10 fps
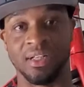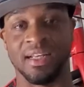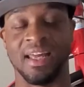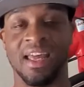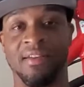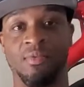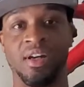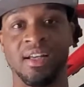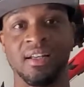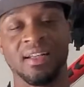it came
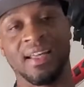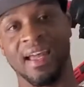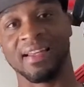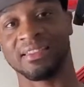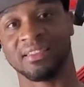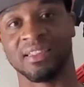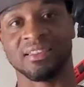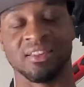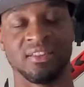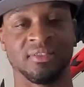with cadence
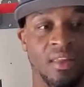sensor